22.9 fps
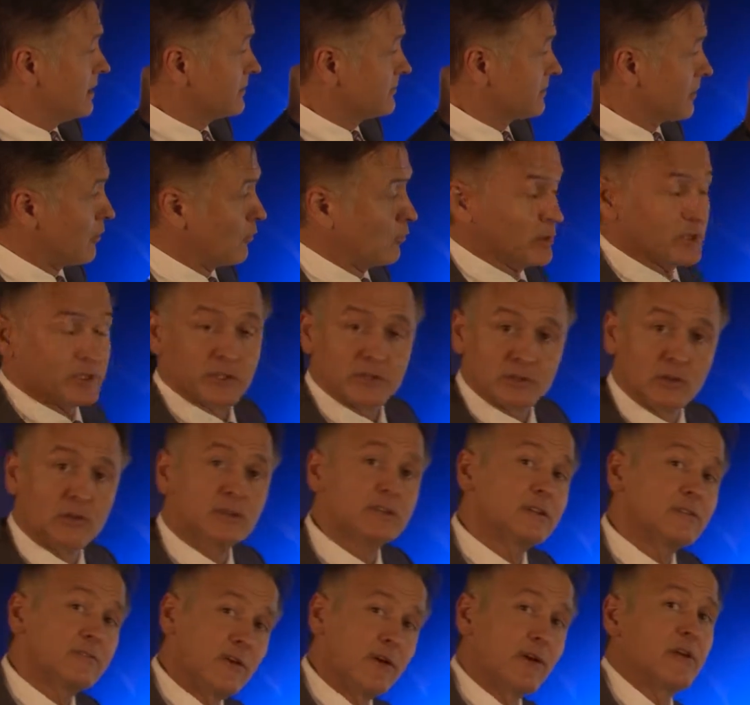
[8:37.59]
So we just
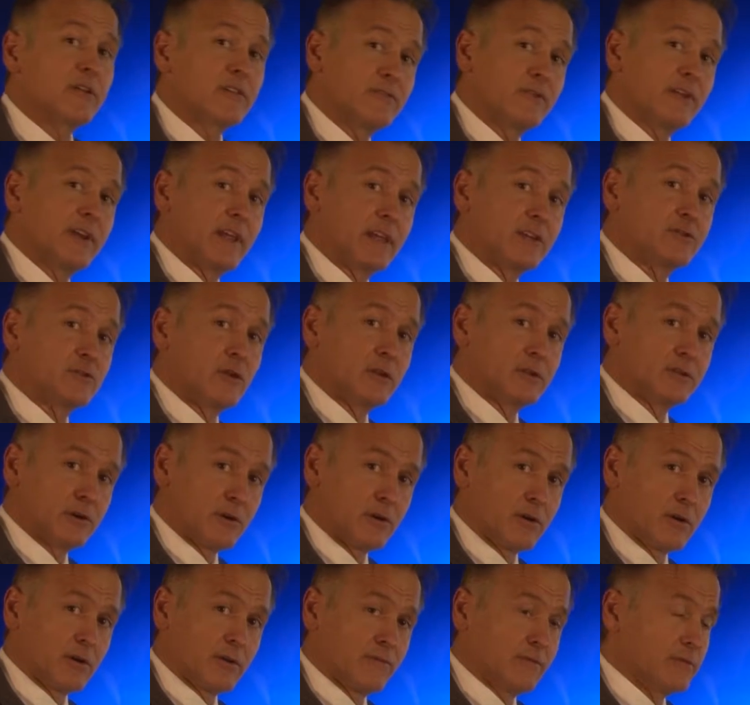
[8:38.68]
looked at various financial
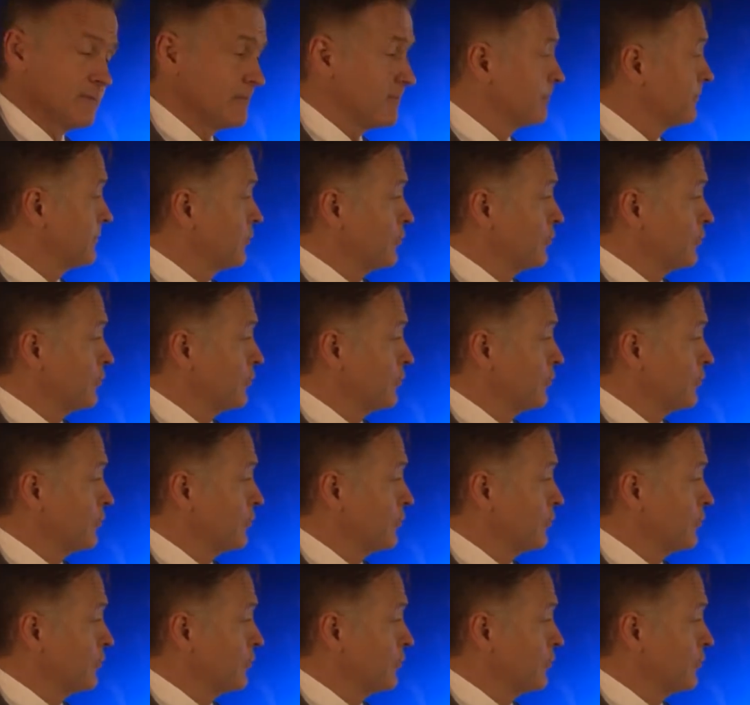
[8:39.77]
alternatives,